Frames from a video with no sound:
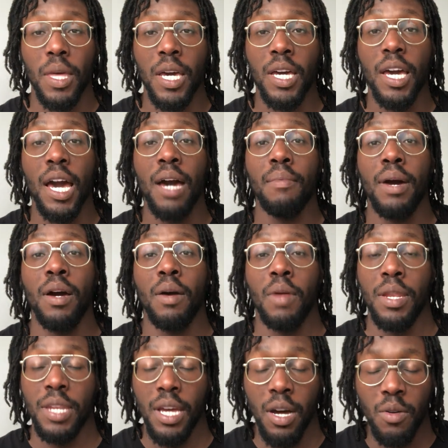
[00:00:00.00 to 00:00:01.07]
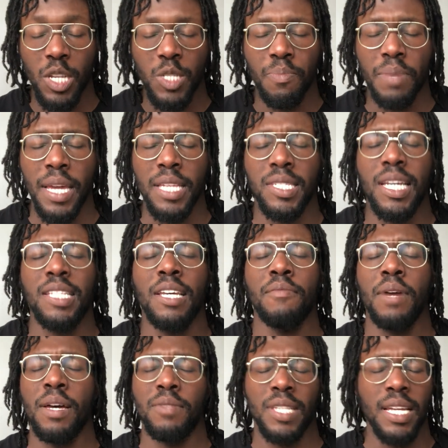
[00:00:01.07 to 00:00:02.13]
And just be
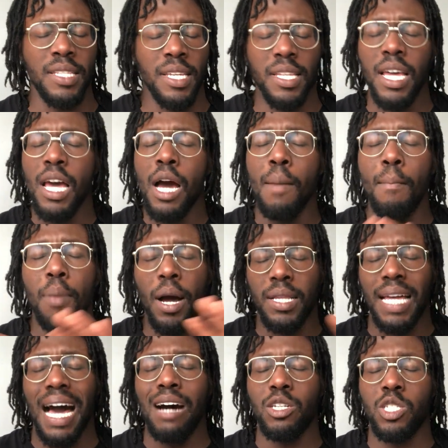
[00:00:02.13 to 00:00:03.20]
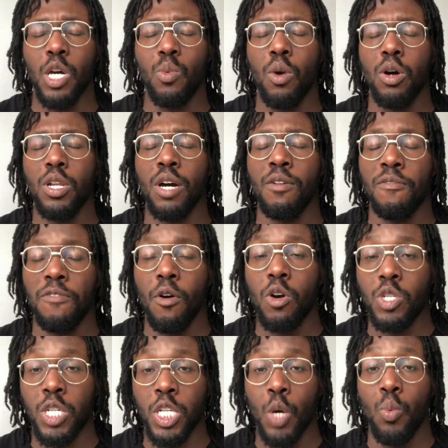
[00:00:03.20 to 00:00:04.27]
centered. Block the outside world and
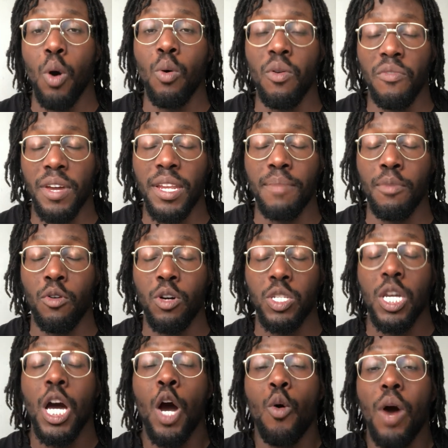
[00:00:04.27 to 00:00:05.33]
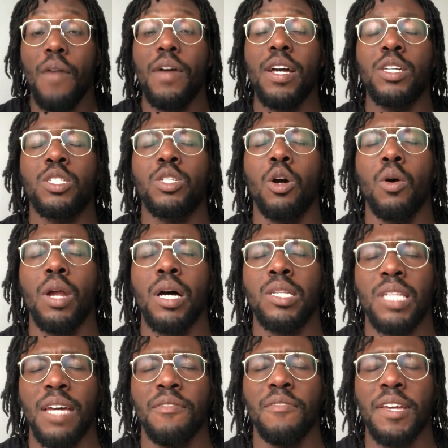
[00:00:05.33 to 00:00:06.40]
focus on the world within it, because whatever is going on,
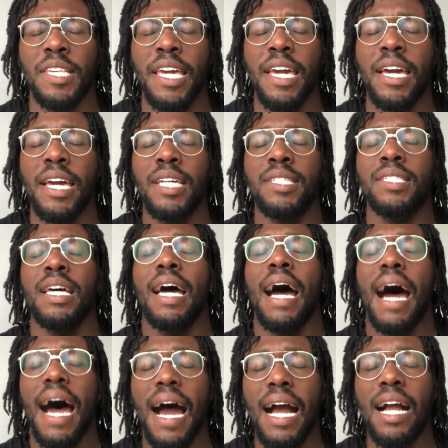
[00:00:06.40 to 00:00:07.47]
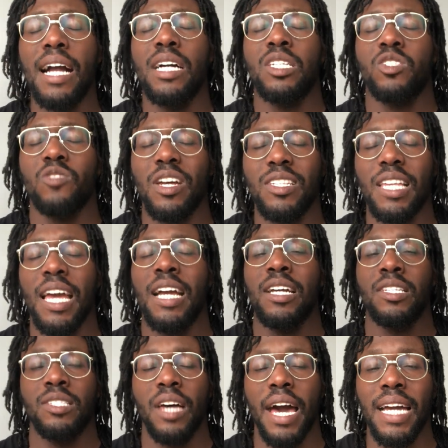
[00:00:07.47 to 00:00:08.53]
so if it here is anger, stress,
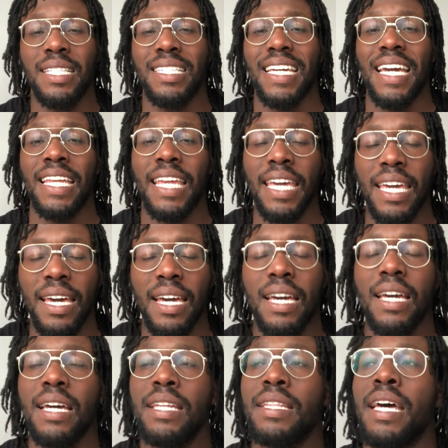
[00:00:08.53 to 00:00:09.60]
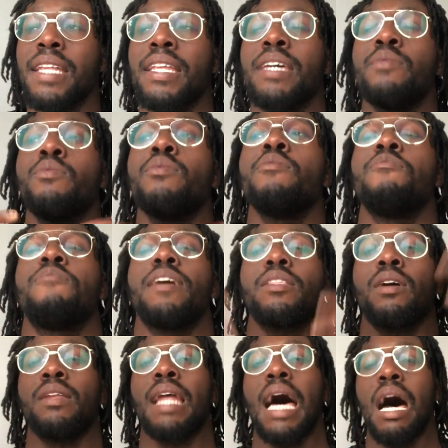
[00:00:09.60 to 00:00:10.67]
anxiety in here, then it will
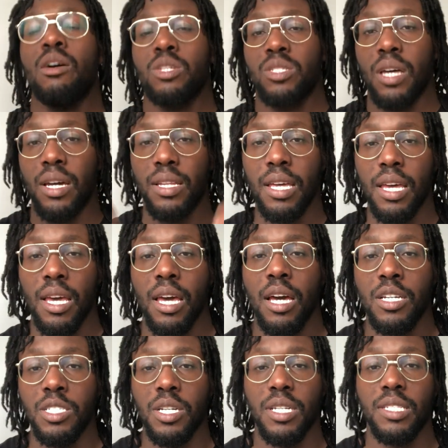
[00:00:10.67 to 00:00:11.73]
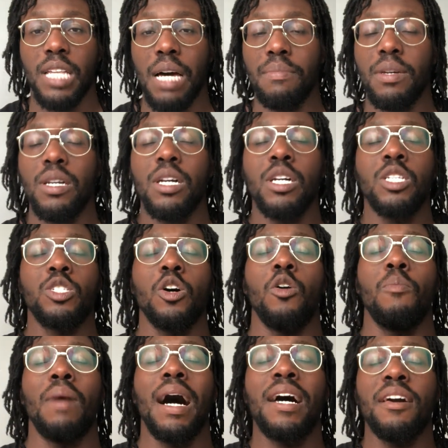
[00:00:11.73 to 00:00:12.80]
reflect on the outside. Do you understand me?
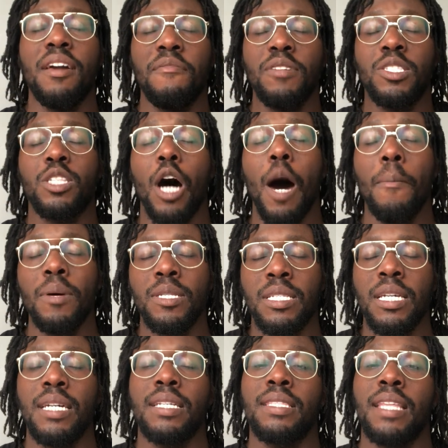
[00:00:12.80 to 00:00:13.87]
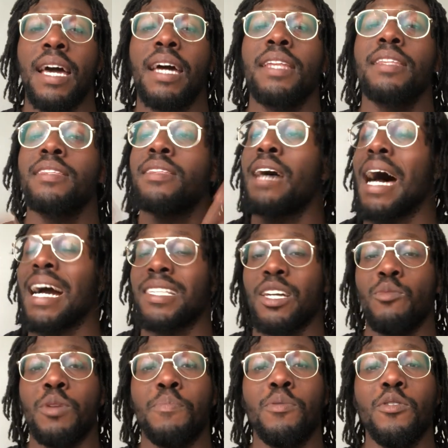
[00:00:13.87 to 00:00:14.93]
So if it's the opposite, then the outside
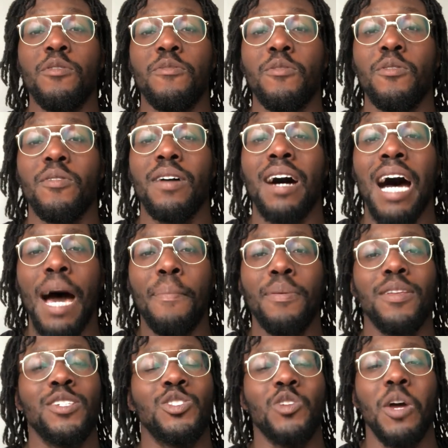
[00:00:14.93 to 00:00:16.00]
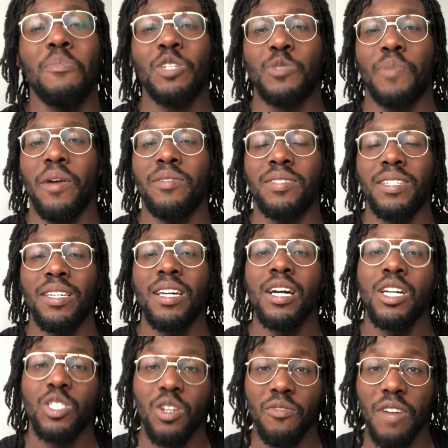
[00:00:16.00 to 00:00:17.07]
will be beautiful. Happiness, joy, prosperity.
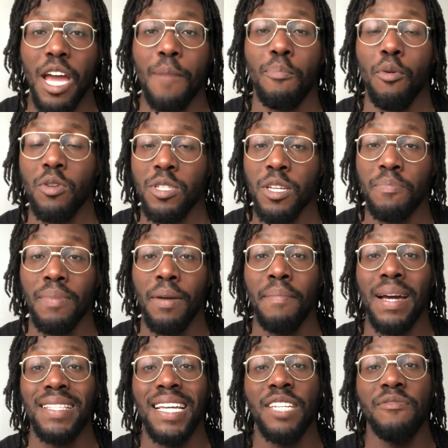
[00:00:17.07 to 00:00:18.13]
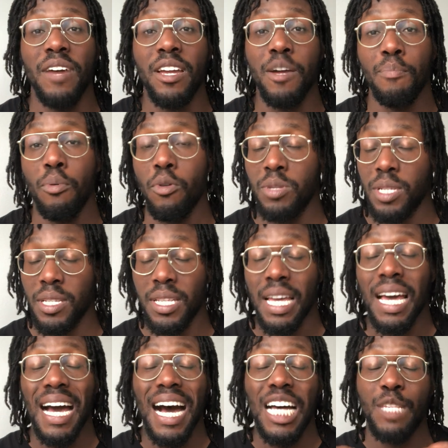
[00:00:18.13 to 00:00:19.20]
So very important. Meditation is very important,
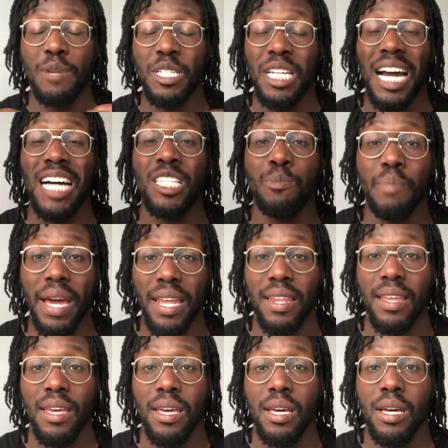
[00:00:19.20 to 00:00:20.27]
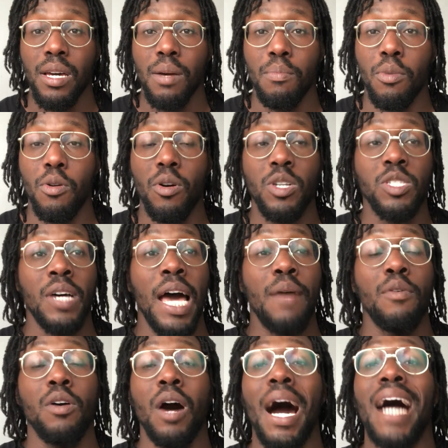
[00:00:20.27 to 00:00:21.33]
especially as men, because
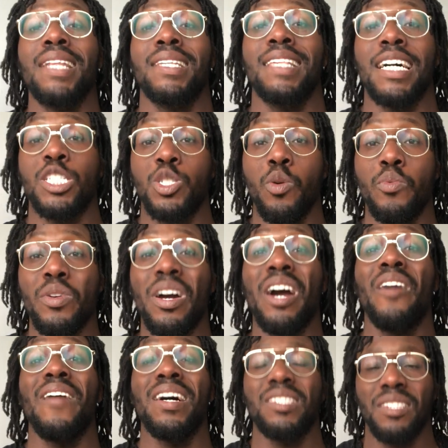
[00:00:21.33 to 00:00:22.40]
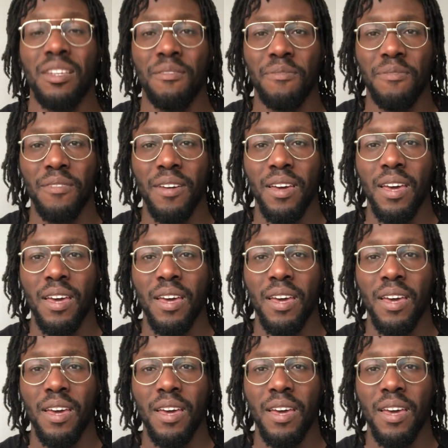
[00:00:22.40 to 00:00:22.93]
we got high detachment, we are aggressive.